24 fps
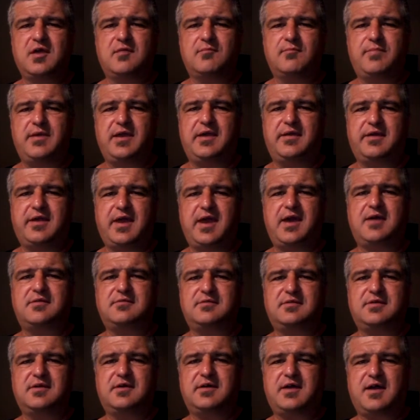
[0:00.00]
be
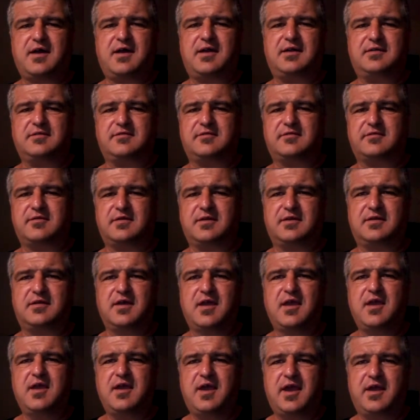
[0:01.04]
countercultural
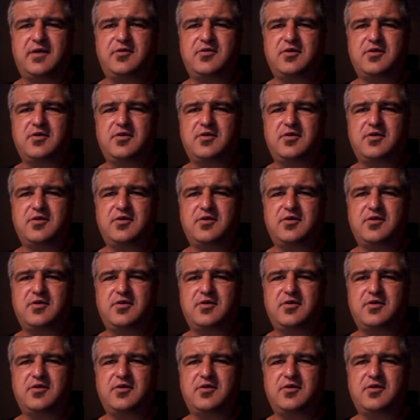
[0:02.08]
and